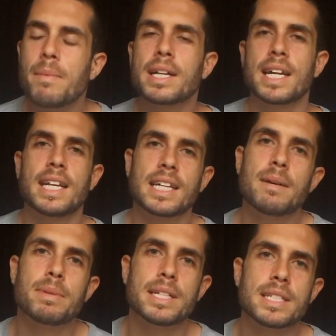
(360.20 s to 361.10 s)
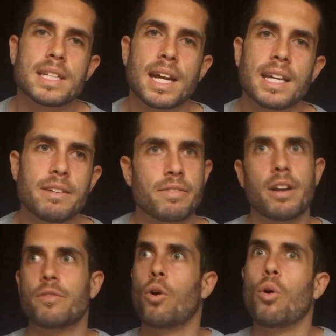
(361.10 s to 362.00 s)
am I getting up here today in
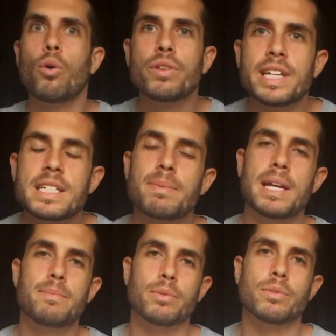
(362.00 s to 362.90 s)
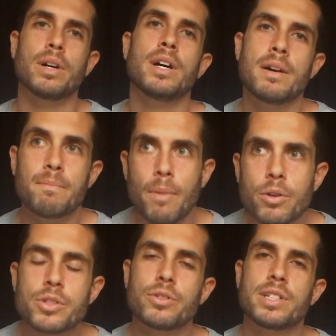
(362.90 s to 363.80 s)
front of all these people,
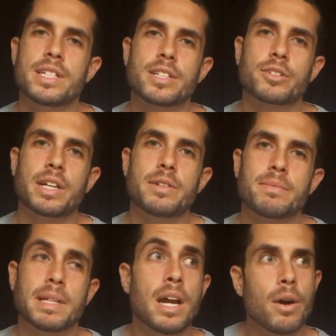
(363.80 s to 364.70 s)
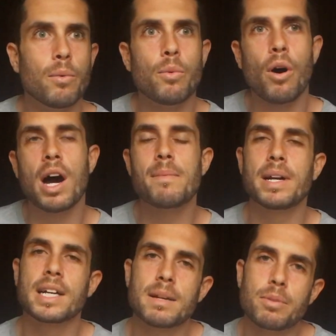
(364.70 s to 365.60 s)
most who disagree with me? Why am
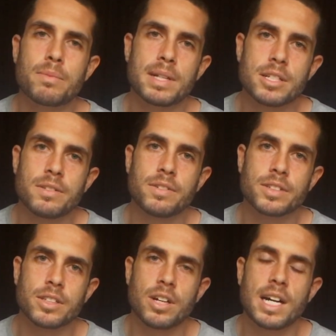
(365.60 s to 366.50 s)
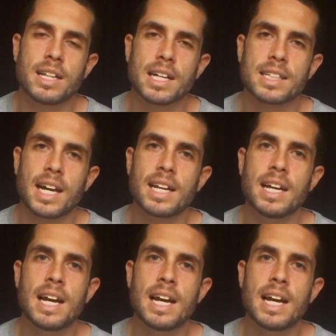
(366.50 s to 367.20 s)
I going to put myself on the line like that?